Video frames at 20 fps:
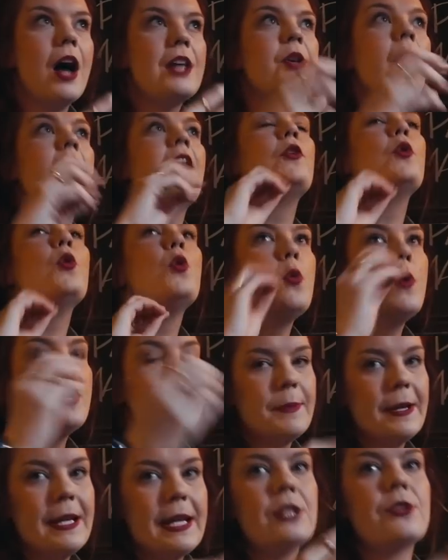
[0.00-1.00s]
So I've
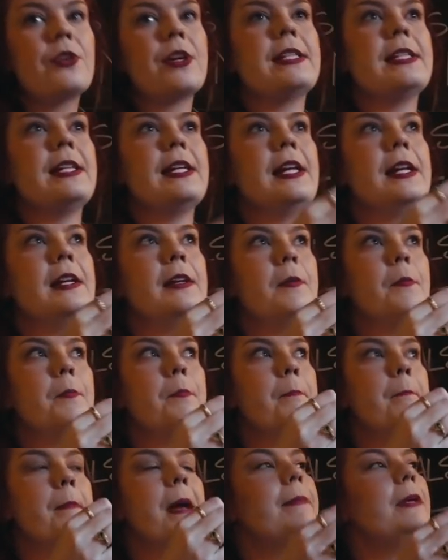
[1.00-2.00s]
always been interested in,
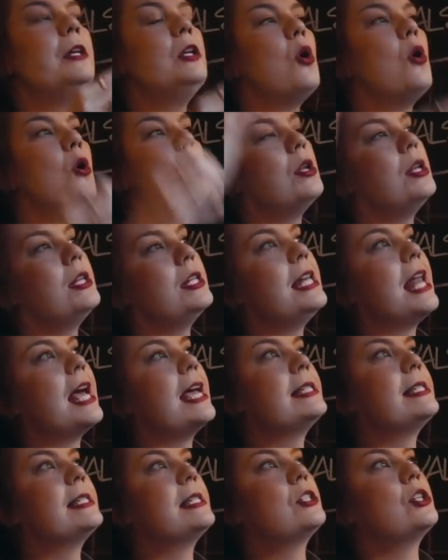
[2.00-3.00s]
maybe not
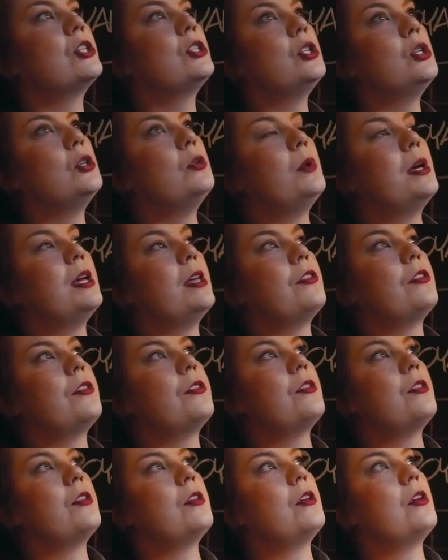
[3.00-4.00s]
less to do with
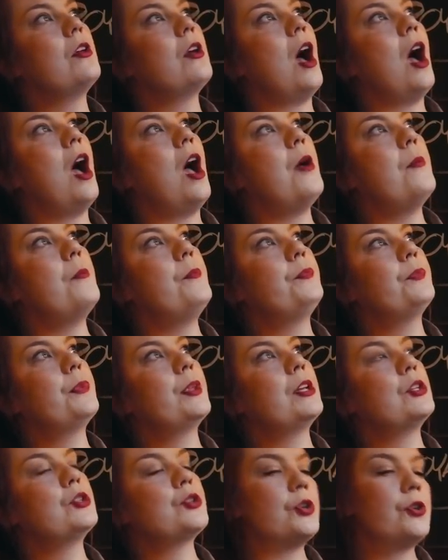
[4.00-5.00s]

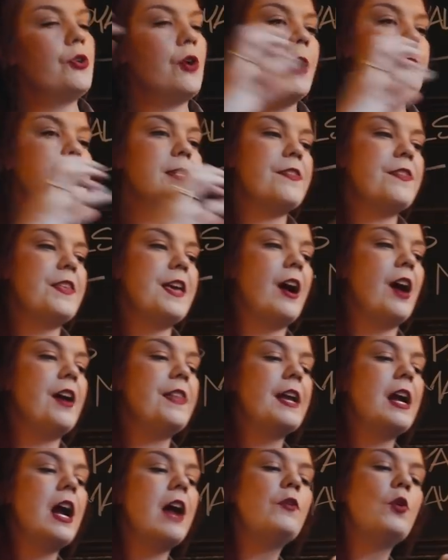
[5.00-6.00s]
true crime's a thing, I
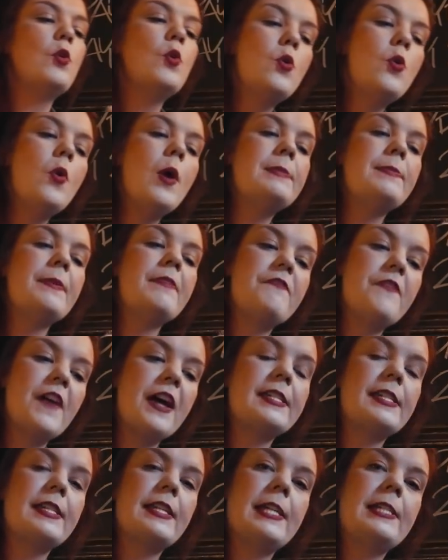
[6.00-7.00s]
think I've always been
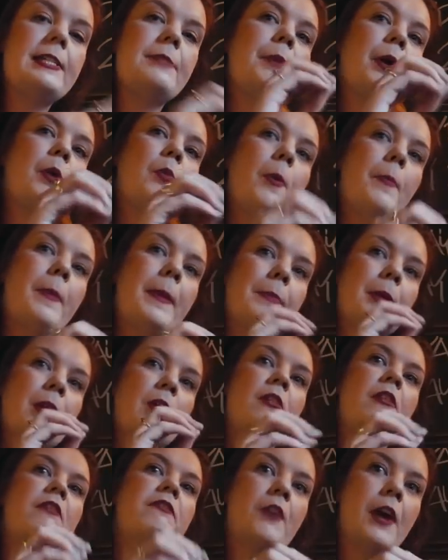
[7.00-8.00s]
fascinated by what people
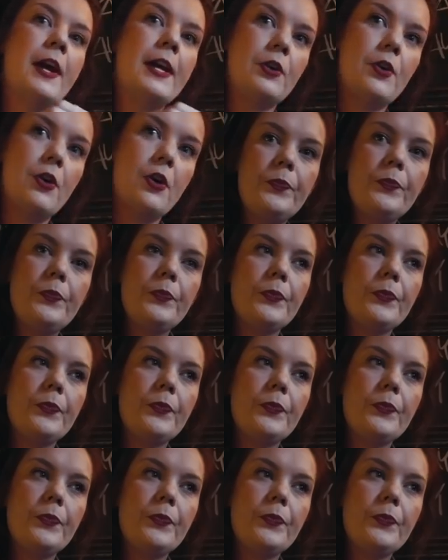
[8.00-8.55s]
are afraid of.